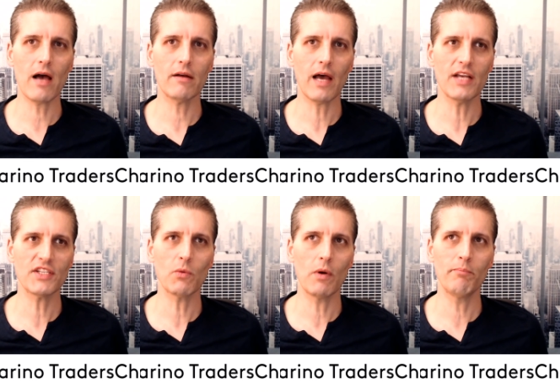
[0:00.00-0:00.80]
I said
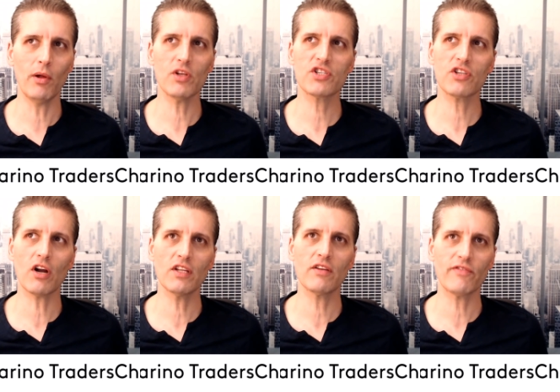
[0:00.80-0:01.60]
when bullets started to
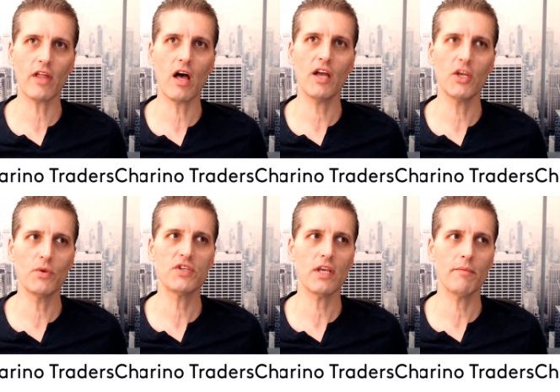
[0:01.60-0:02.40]
fly, you would see
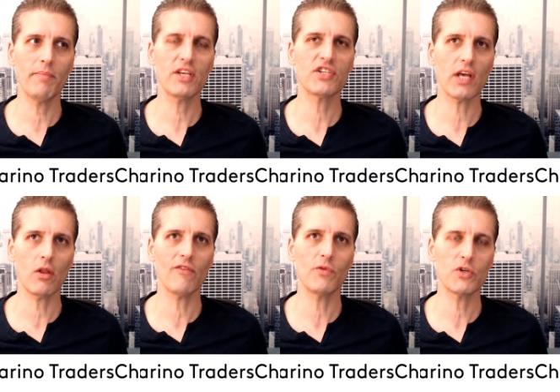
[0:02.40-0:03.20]
a big sell-off,
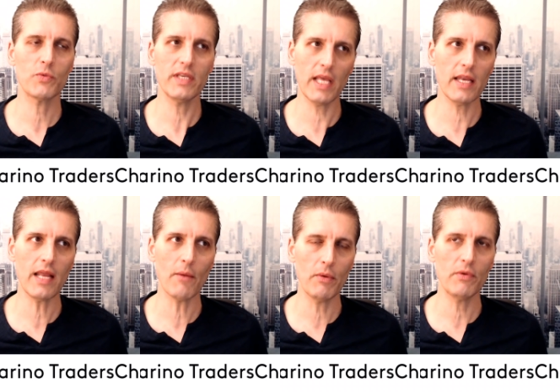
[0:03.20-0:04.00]
which we did, and we
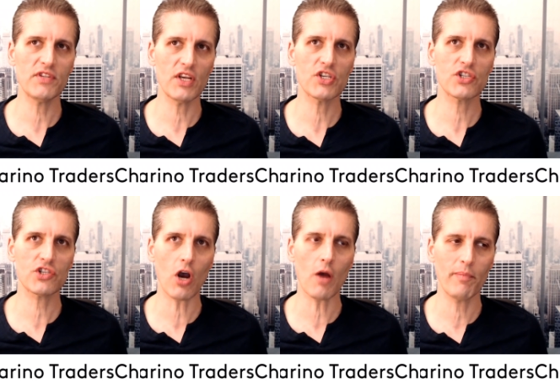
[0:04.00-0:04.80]
would see a
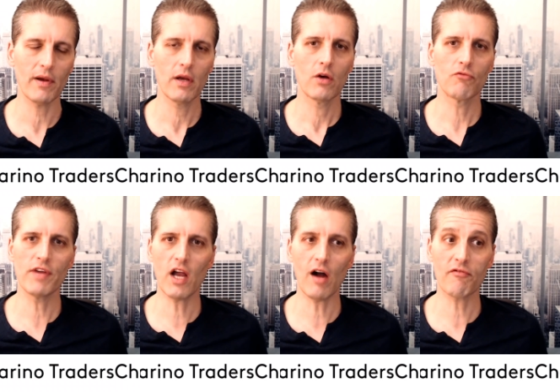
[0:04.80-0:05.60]
sharp
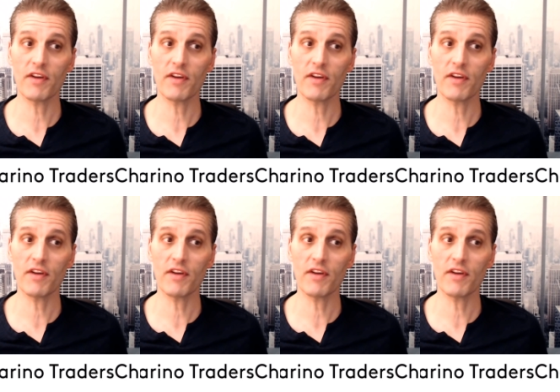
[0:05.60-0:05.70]
recovery.